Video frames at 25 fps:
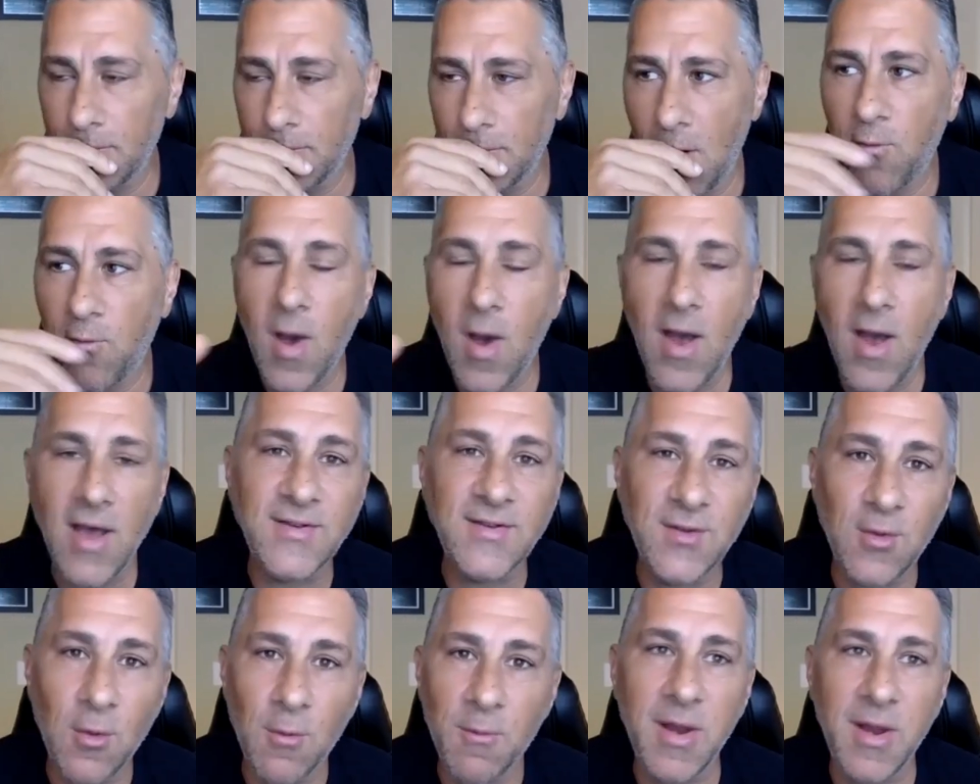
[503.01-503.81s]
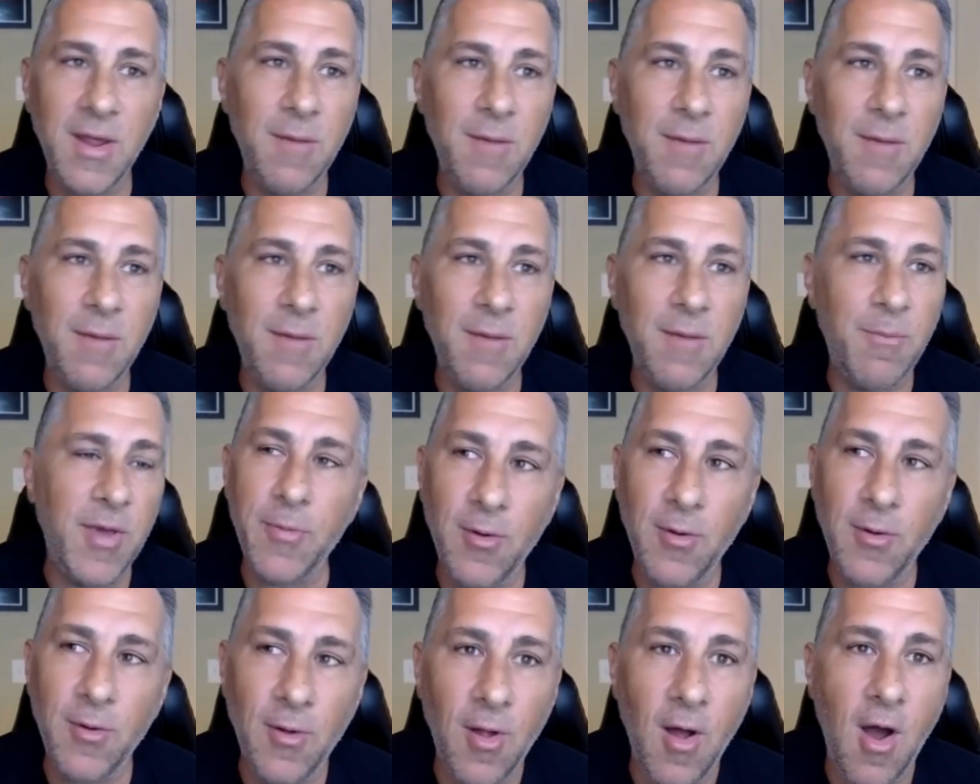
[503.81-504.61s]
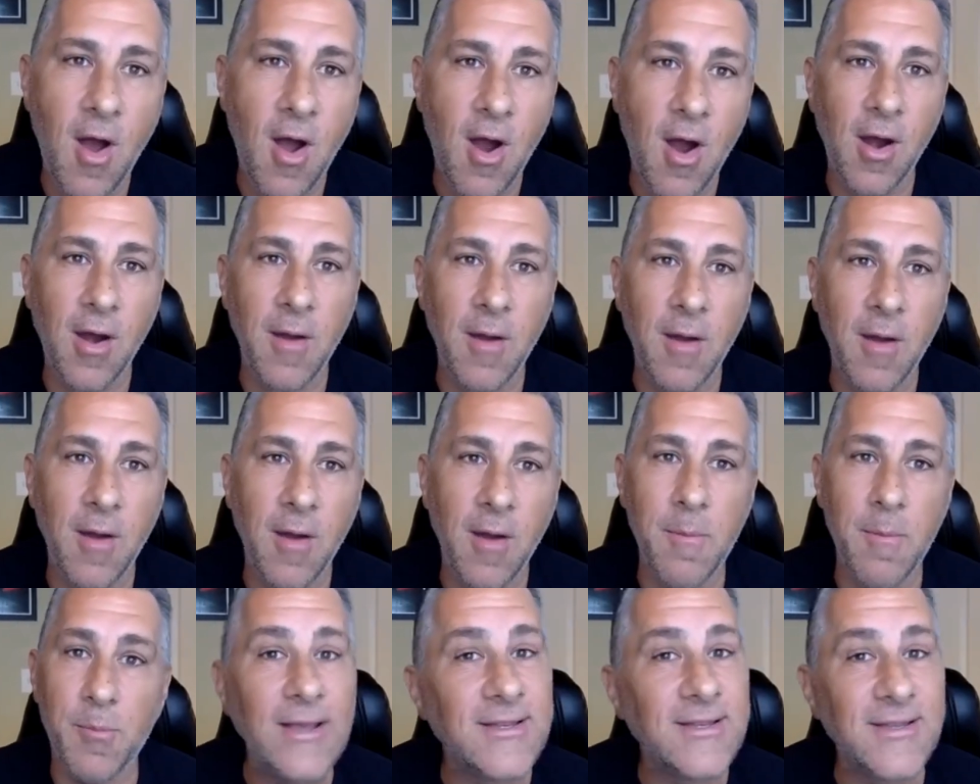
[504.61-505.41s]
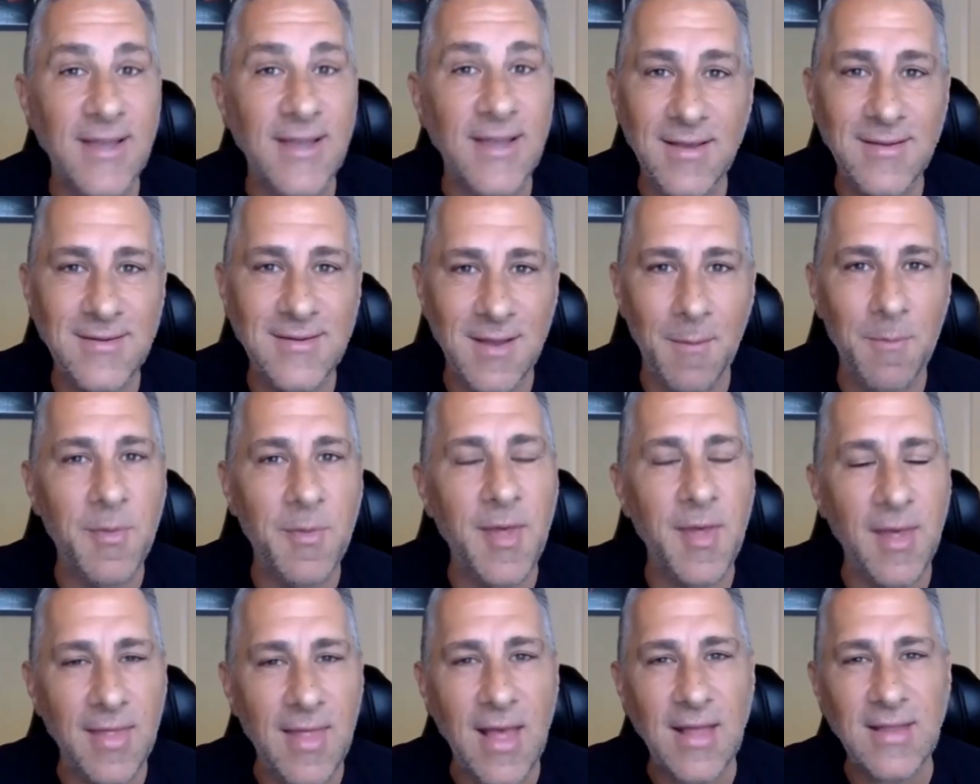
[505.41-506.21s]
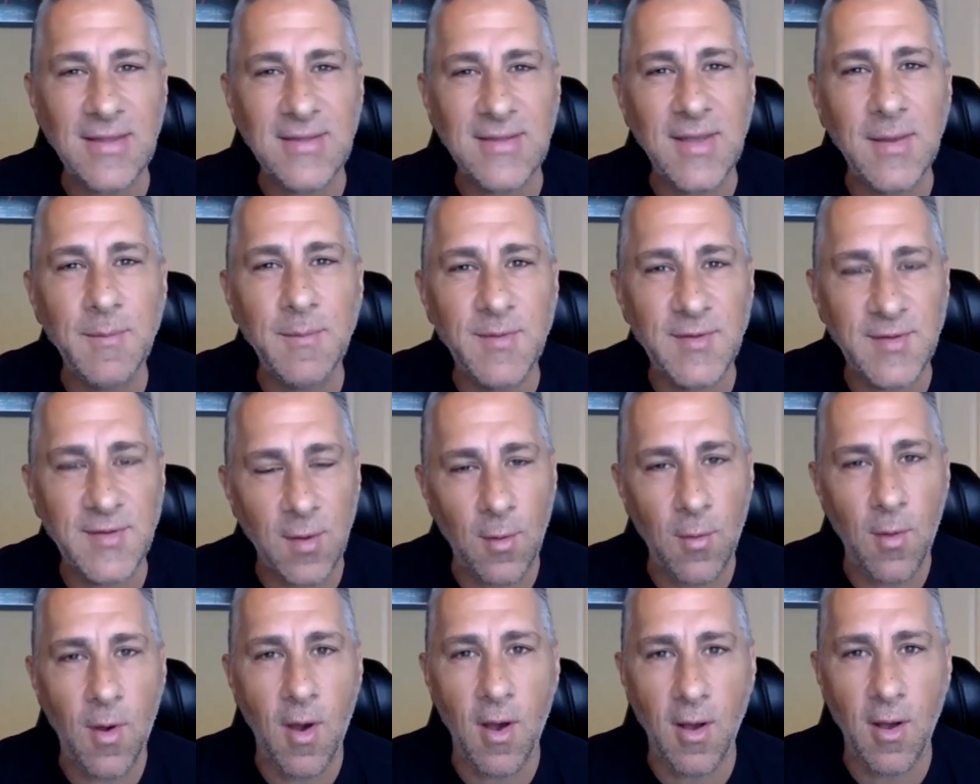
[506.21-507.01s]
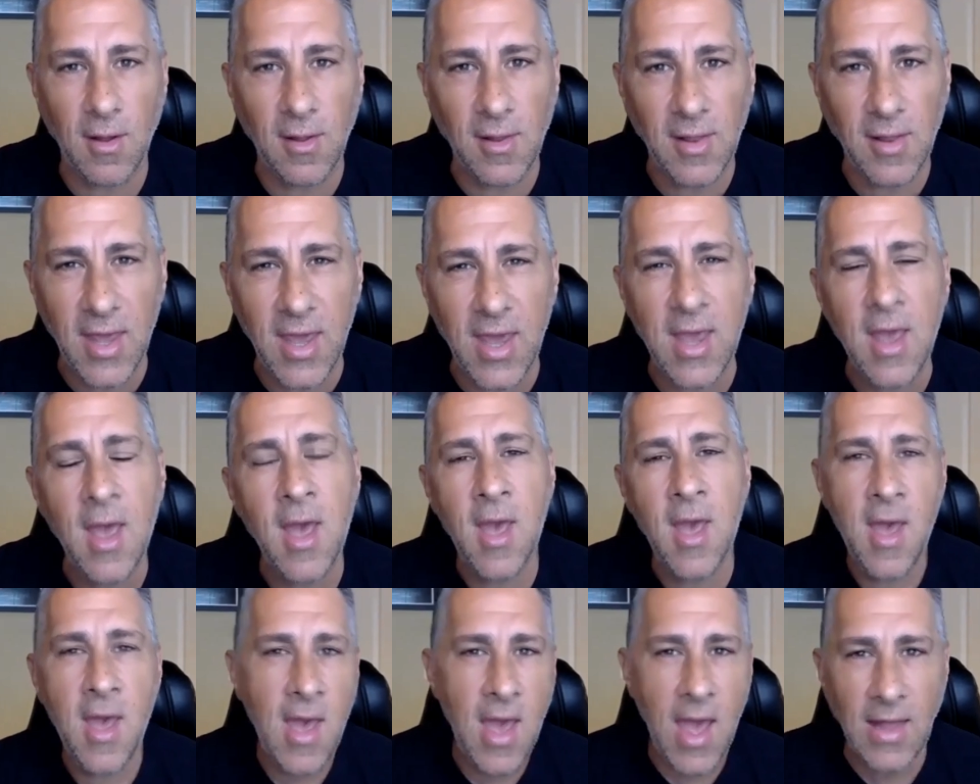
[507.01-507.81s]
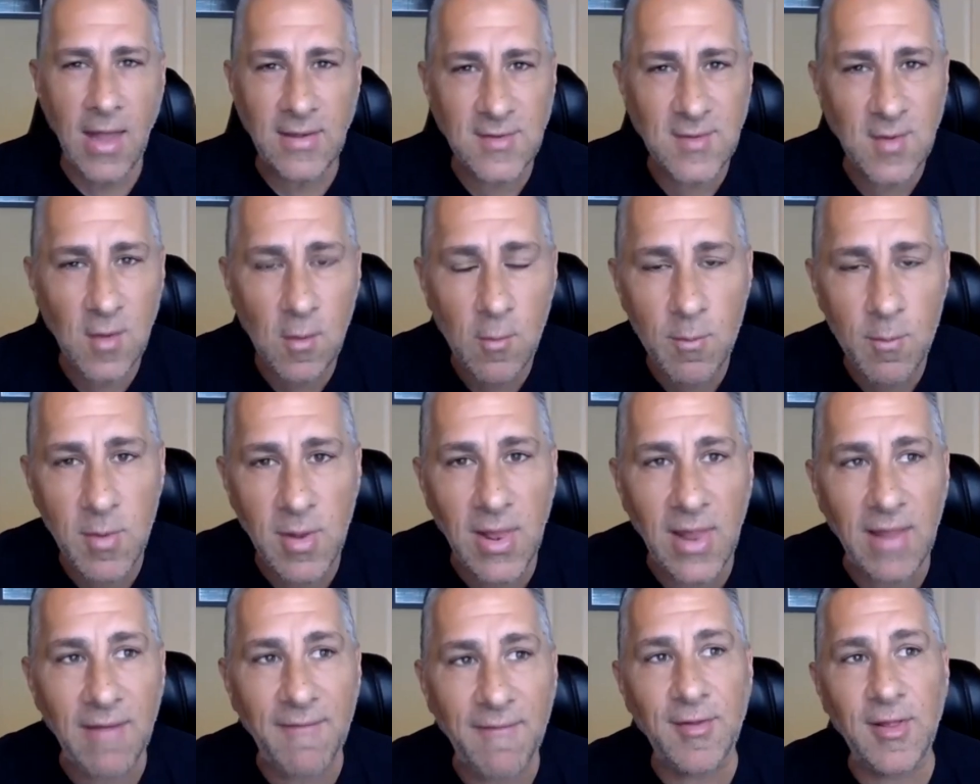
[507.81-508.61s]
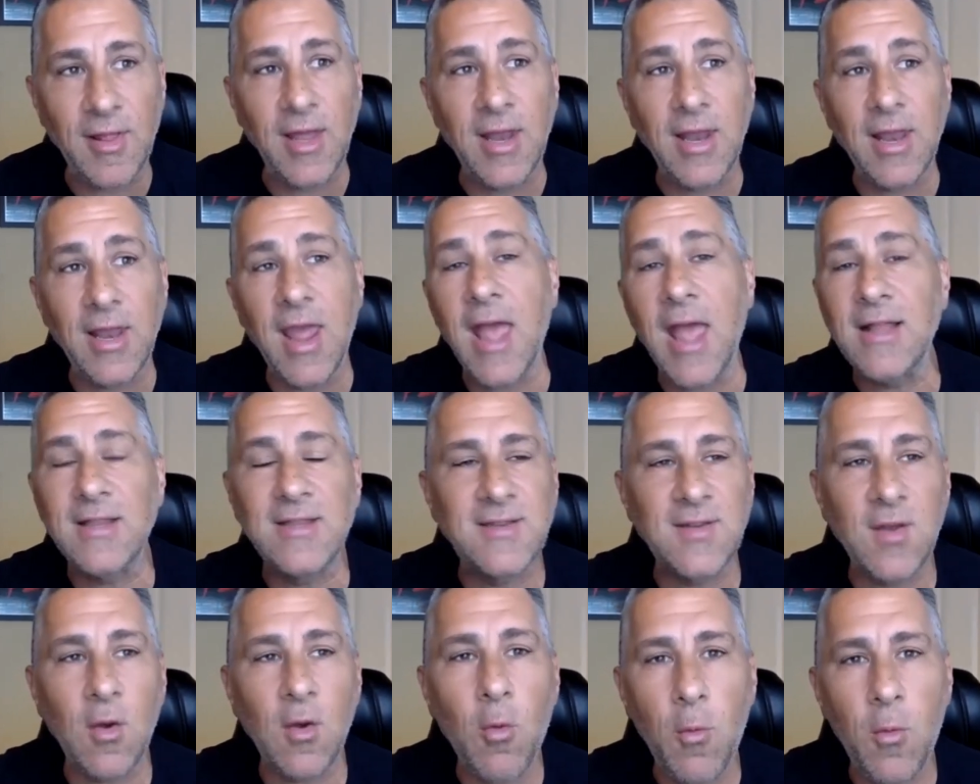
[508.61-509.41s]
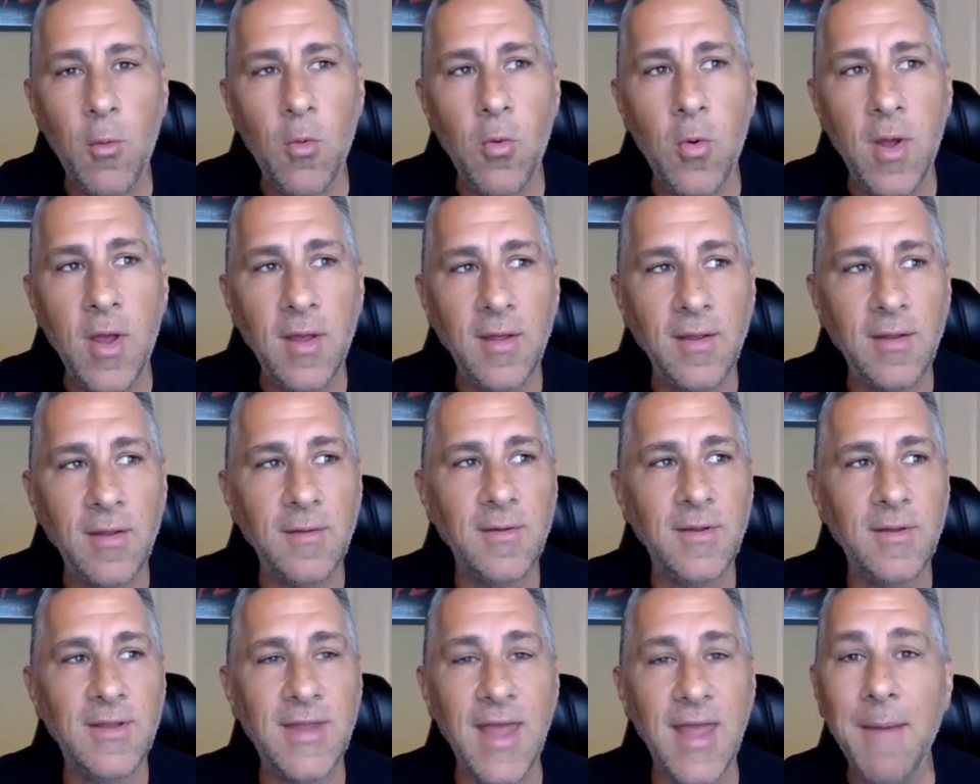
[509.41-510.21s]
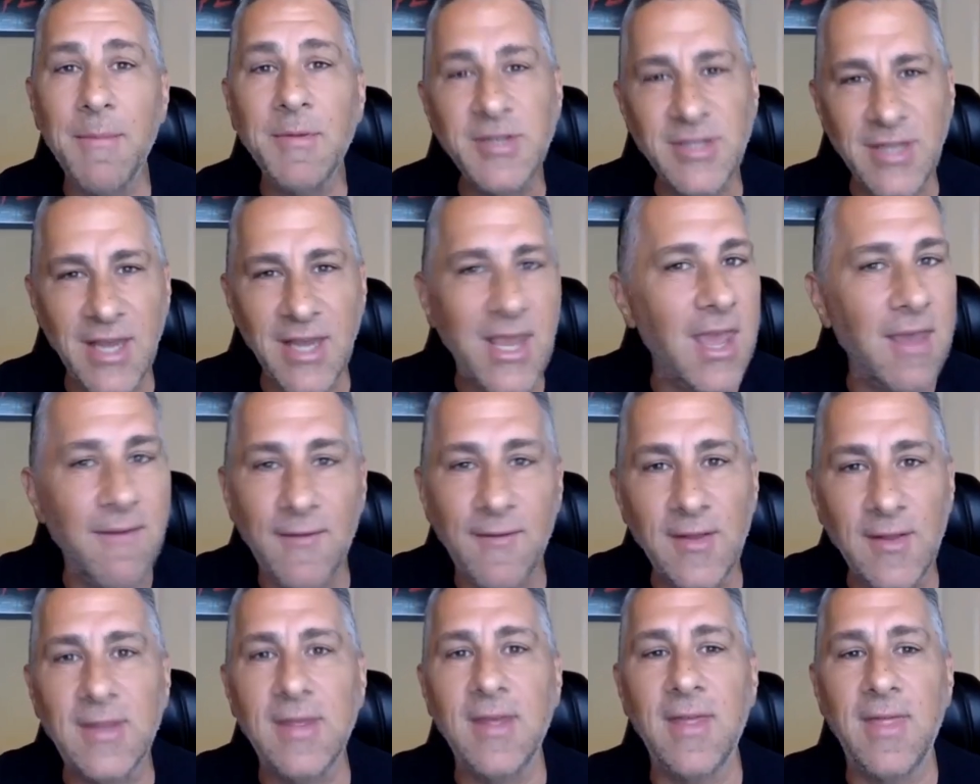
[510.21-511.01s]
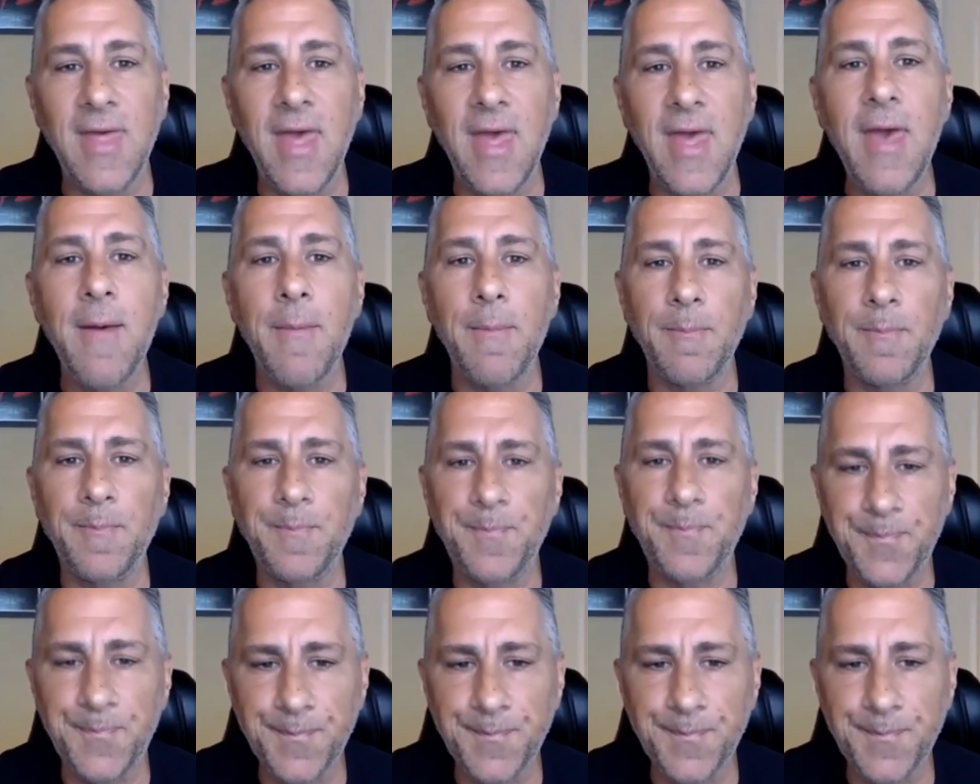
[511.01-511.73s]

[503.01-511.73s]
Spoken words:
of why so many people are embracing something that seems so ugly and so malevolent and so damaging even to them.